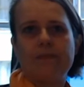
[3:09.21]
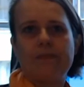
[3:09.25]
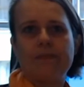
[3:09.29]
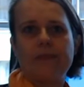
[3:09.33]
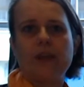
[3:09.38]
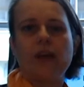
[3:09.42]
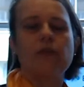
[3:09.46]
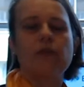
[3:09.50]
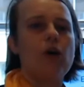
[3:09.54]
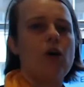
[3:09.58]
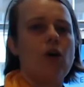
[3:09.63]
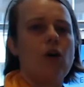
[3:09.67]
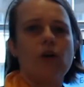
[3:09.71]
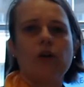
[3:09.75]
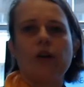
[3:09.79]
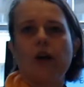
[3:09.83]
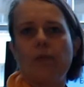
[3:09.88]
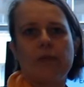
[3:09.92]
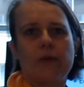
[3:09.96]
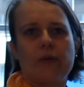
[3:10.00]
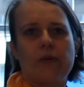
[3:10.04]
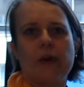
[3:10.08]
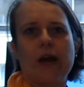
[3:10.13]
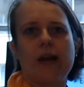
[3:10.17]
They're all
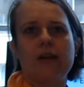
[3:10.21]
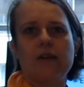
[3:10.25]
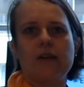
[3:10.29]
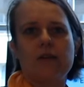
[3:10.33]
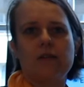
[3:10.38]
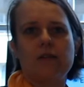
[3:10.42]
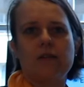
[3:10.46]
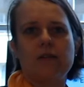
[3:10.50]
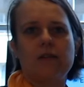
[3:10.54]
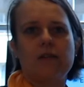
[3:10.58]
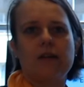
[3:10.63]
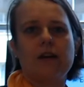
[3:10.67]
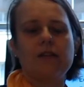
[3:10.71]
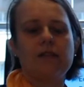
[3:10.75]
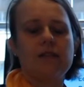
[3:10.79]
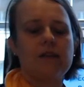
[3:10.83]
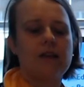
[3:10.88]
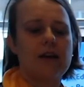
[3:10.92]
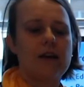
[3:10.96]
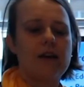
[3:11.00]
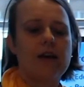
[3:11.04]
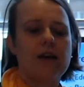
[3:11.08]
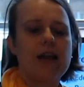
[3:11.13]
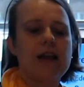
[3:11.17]
copyrighted. There,
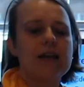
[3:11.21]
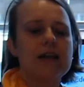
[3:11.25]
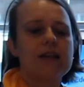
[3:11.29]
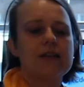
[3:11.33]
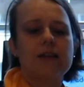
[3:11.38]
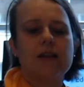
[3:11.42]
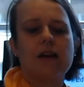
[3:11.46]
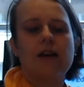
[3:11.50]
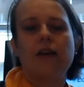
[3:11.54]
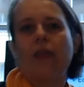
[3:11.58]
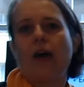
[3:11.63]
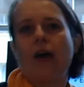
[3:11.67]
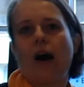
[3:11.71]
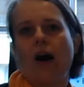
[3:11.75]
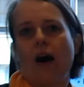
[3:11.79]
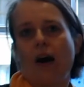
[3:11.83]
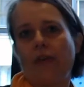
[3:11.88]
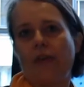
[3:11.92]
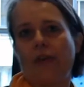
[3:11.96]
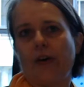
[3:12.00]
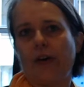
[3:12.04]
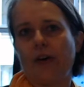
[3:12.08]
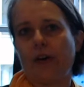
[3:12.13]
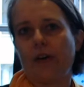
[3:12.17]
there is an
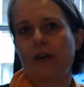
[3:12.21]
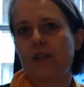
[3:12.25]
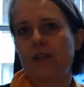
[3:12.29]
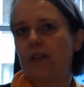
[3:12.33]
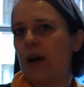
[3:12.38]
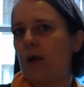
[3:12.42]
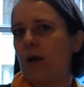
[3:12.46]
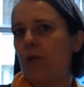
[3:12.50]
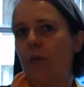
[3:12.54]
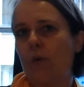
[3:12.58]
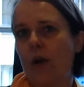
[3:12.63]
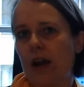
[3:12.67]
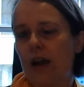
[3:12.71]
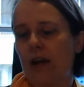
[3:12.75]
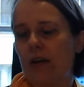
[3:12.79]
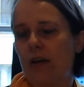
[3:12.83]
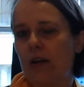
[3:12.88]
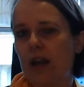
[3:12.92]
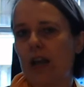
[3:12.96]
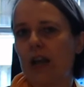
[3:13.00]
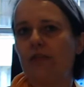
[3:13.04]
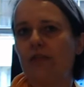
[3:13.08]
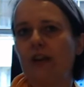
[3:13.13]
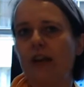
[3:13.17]
author
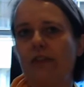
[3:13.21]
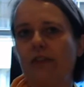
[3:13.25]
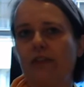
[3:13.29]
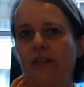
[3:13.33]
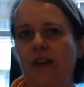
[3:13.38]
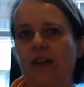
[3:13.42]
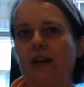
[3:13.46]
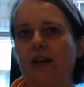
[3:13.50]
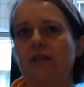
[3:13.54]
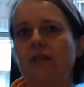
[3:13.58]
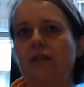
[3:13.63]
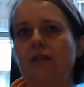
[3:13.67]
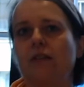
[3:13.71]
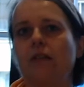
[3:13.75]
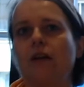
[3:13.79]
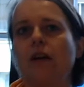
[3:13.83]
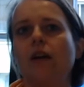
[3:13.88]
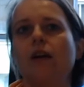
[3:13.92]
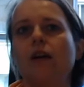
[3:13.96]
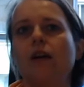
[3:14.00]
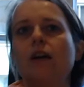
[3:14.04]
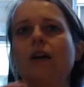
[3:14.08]
somewhere, even if he doesn't